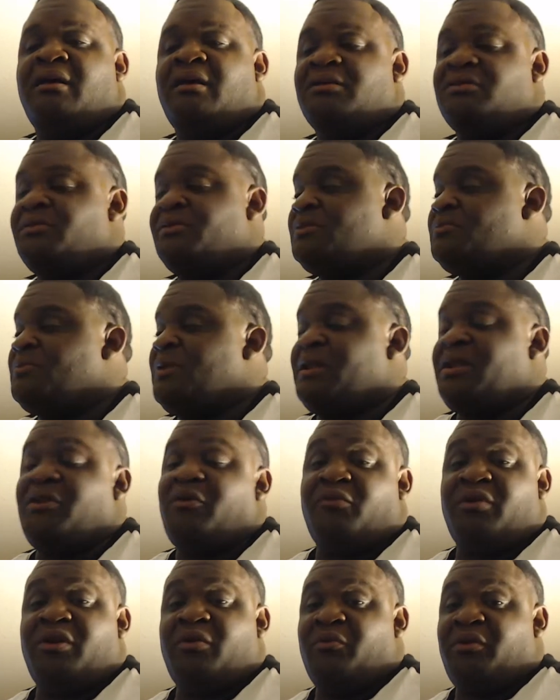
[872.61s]
So that's why they
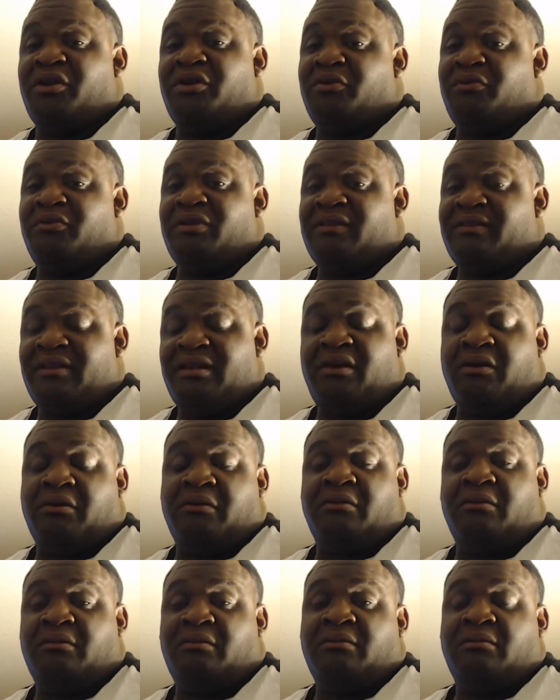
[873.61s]
don't really want to do nothing here.
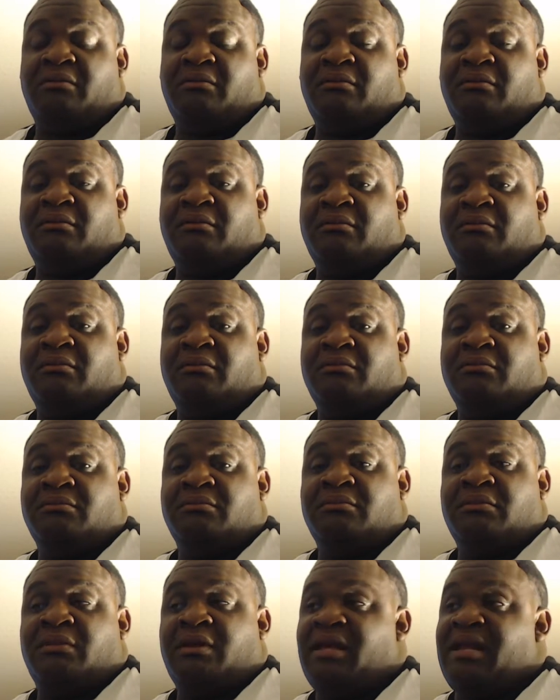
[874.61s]

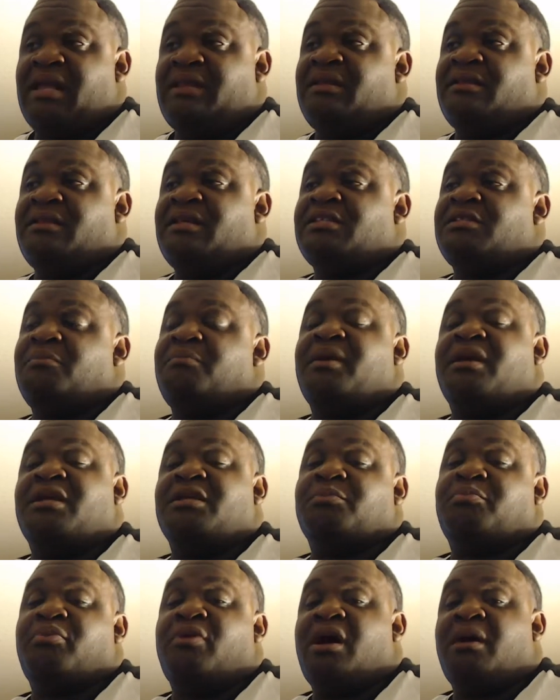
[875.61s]
And I think that's the
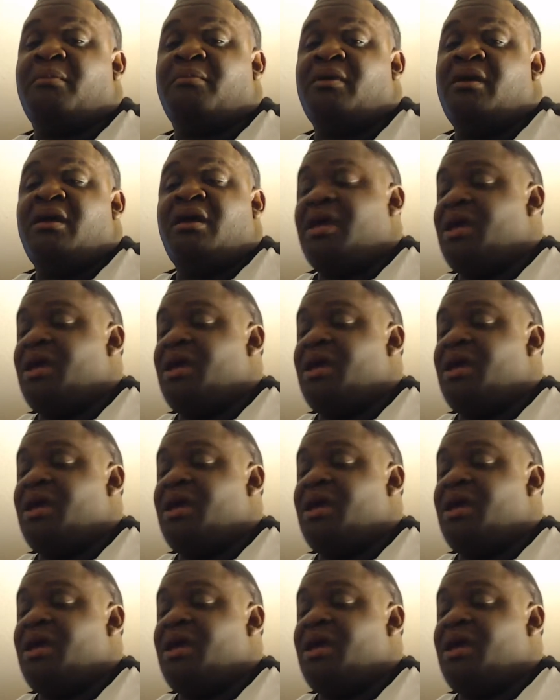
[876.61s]
biggest problem.